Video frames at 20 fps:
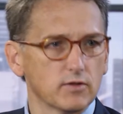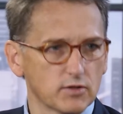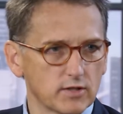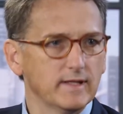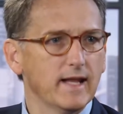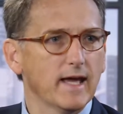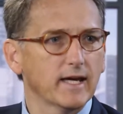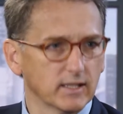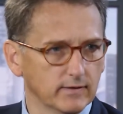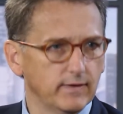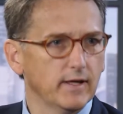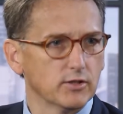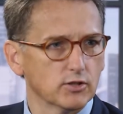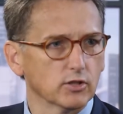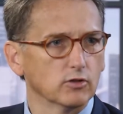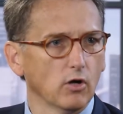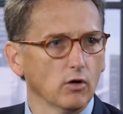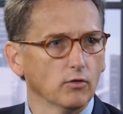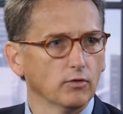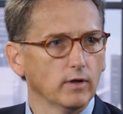a negative hit to
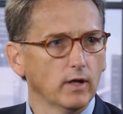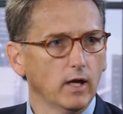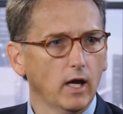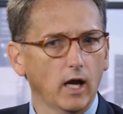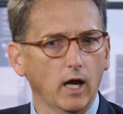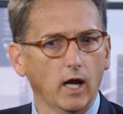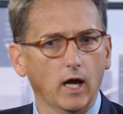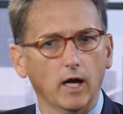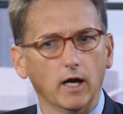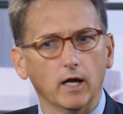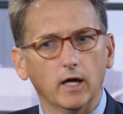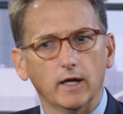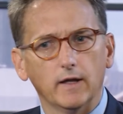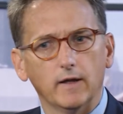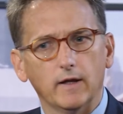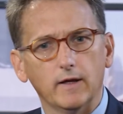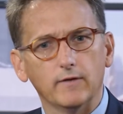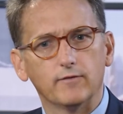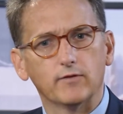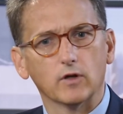growth.
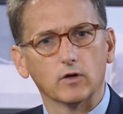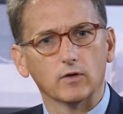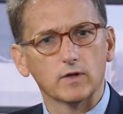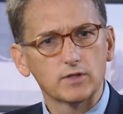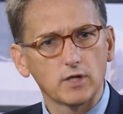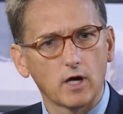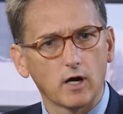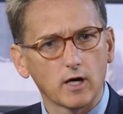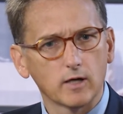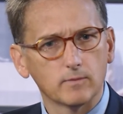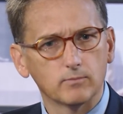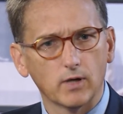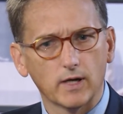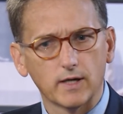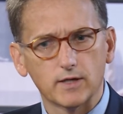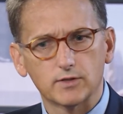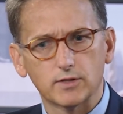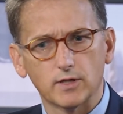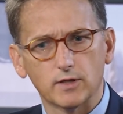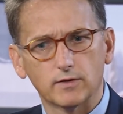If there is a hard
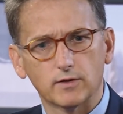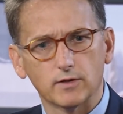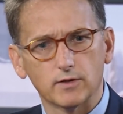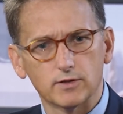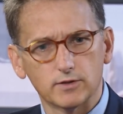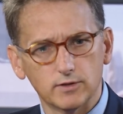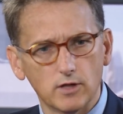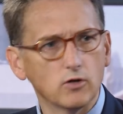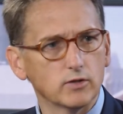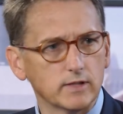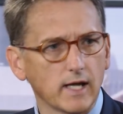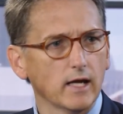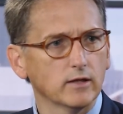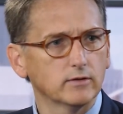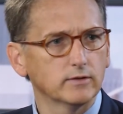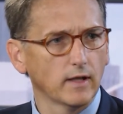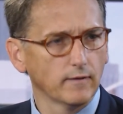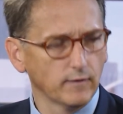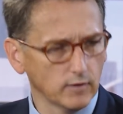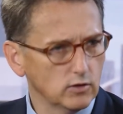Brexit, there's no doubt
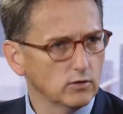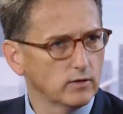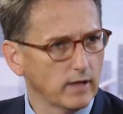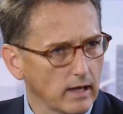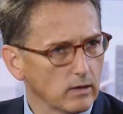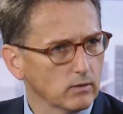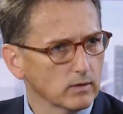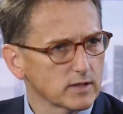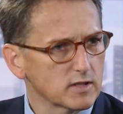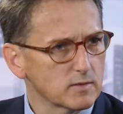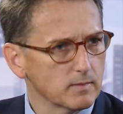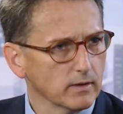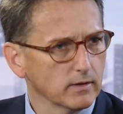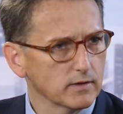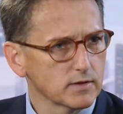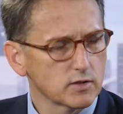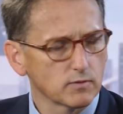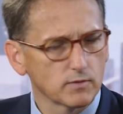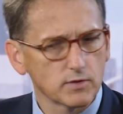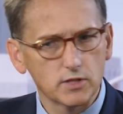that the UK will
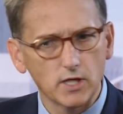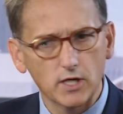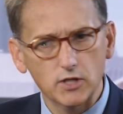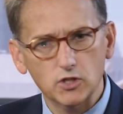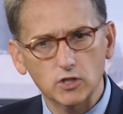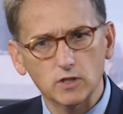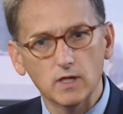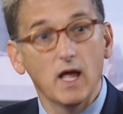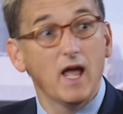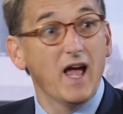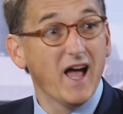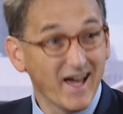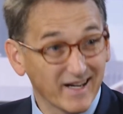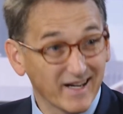experience a recession, and